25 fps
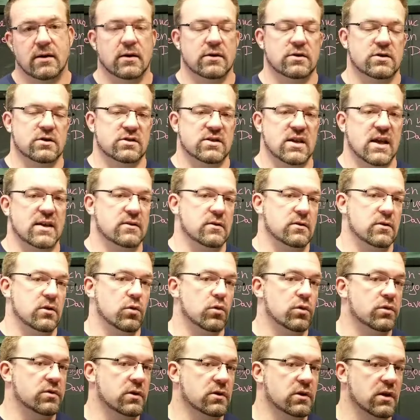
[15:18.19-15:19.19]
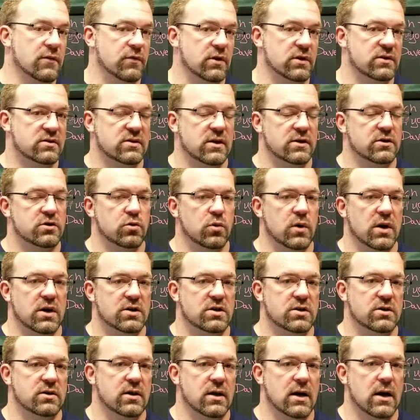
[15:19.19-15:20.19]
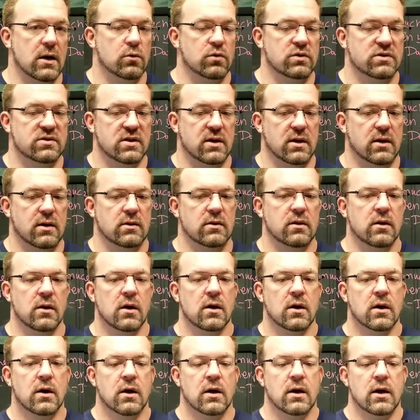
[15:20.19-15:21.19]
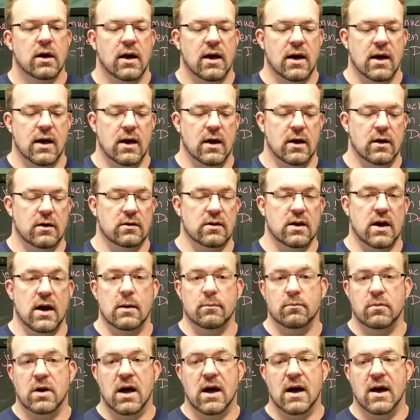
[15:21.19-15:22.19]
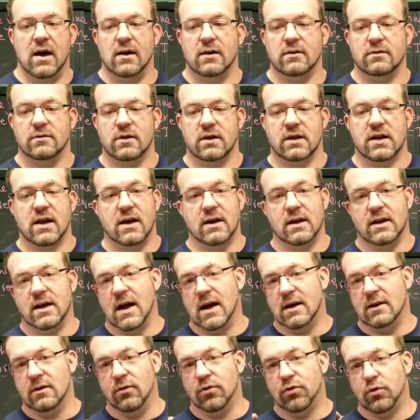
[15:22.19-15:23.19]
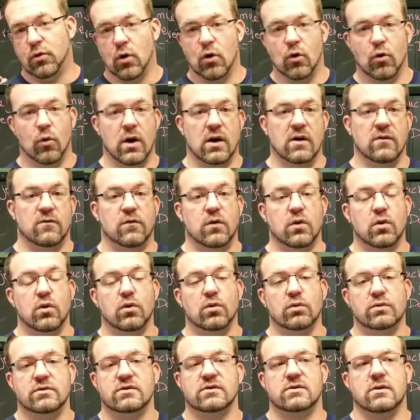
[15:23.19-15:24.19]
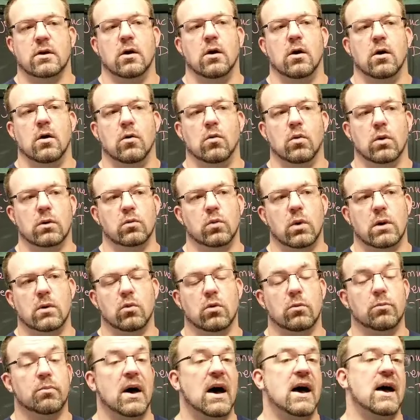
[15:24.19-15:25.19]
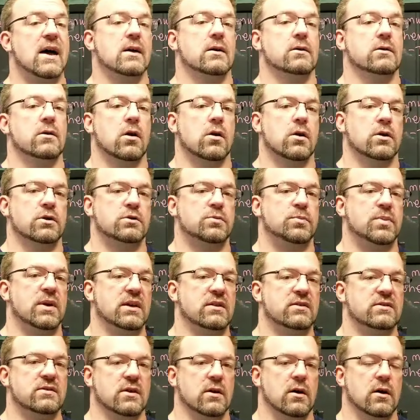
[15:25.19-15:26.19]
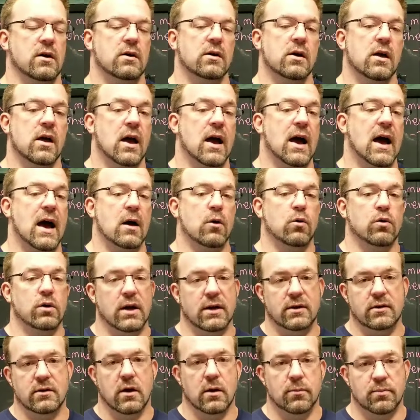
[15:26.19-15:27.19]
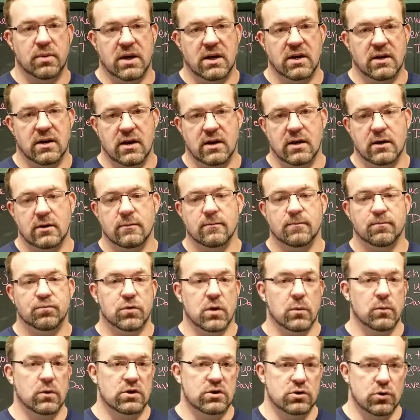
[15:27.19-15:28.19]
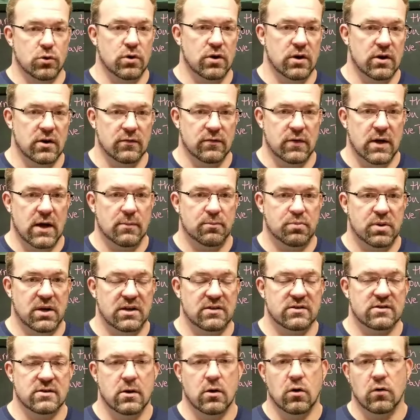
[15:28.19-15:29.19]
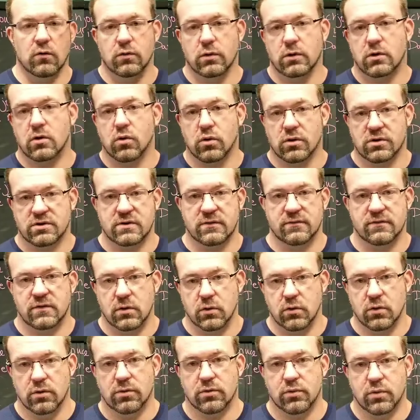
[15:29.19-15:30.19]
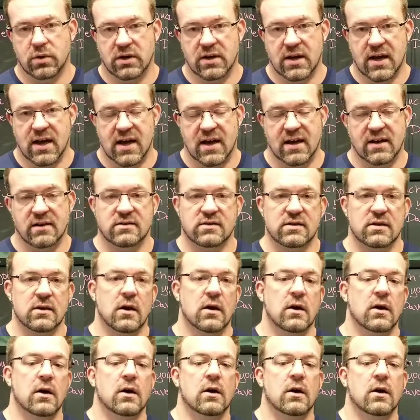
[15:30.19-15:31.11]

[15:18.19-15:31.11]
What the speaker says: It just had to do with the living situation that I was in. And I'm not the kind of guy to throw away food. So when we would buy a large pizza, I would end up eating the majority of that pizza over the course of 2 or 3 days.